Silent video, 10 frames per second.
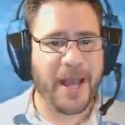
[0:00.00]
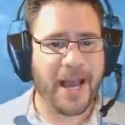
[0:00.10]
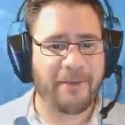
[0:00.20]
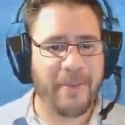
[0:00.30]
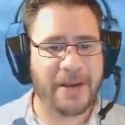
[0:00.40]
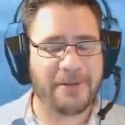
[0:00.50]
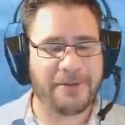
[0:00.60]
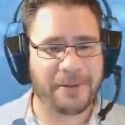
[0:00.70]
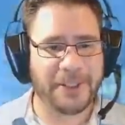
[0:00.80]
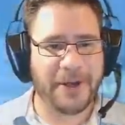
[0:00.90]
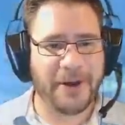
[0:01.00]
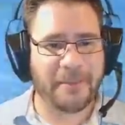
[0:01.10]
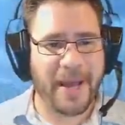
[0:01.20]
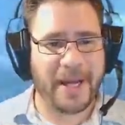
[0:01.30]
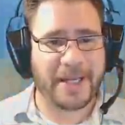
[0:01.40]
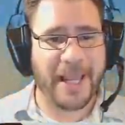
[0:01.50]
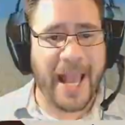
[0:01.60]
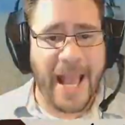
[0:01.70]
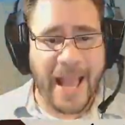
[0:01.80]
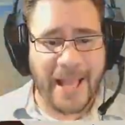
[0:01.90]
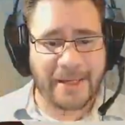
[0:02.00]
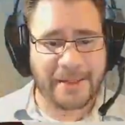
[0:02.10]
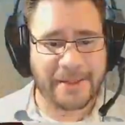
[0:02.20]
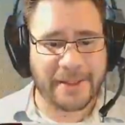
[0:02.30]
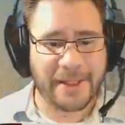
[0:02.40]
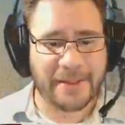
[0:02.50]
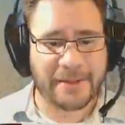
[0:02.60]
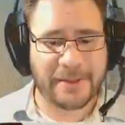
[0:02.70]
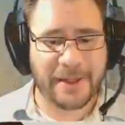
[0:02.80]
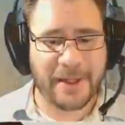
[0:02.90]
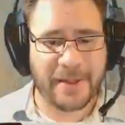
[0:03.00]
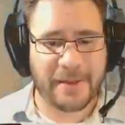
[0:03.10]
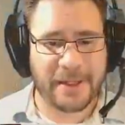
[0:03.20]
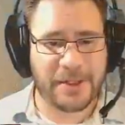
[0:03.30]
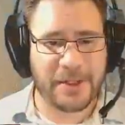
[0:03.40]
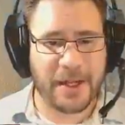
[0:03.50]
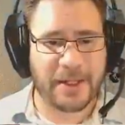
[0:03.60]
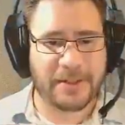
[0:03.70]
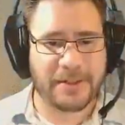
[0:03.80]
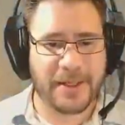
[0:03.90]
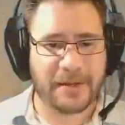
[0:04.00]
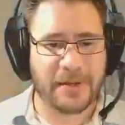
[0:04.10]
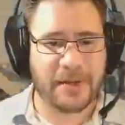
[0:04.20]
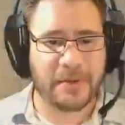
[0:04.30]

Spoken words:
I've made it fully automatic, and the issue that I said you could